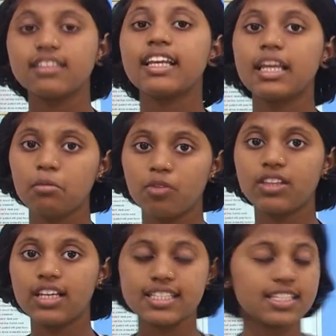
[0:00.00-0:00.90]
The name of
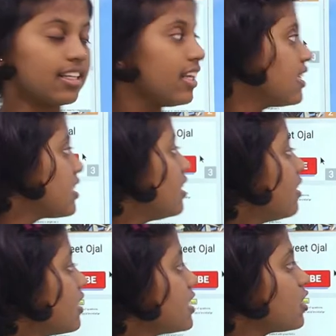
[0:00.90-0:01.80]
the lesson is
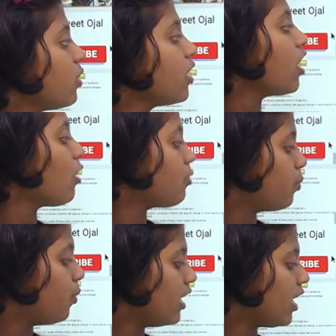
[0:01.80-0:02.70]
The Story of
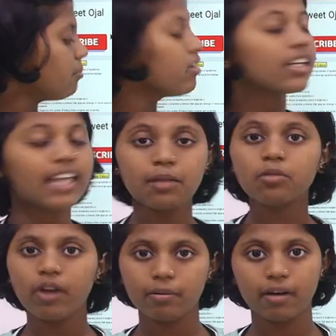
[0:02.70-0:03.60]
William
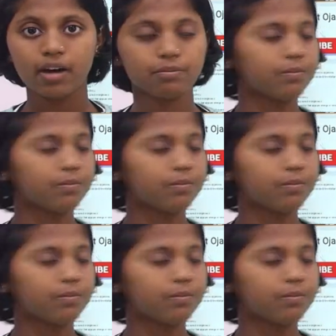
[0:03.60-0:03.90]
Kamkwamba.